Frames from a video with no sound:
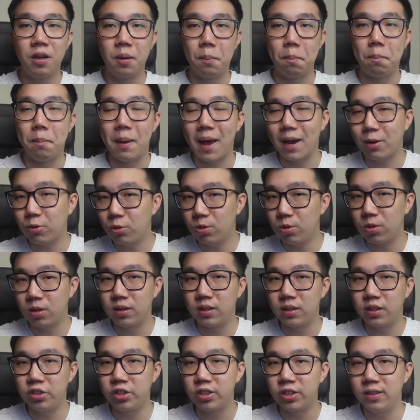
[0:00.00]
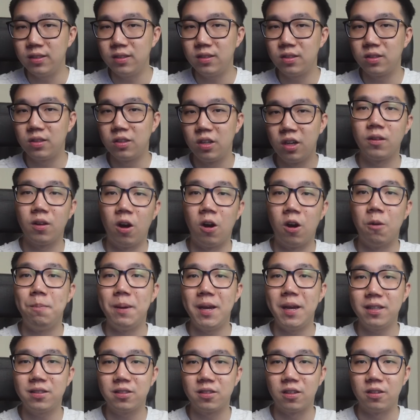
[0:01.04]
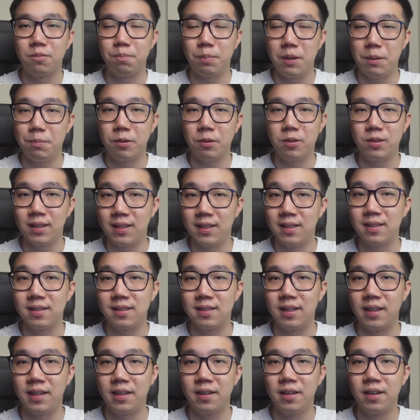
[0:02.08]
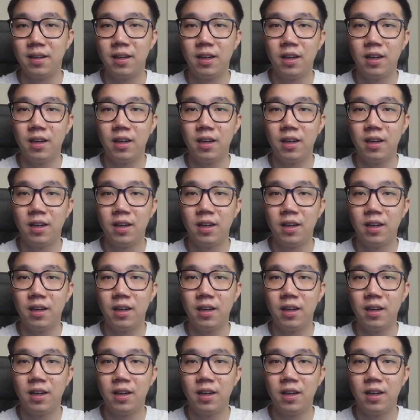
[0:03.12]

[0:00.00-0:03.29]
macro conditions, or based on people's hearsay.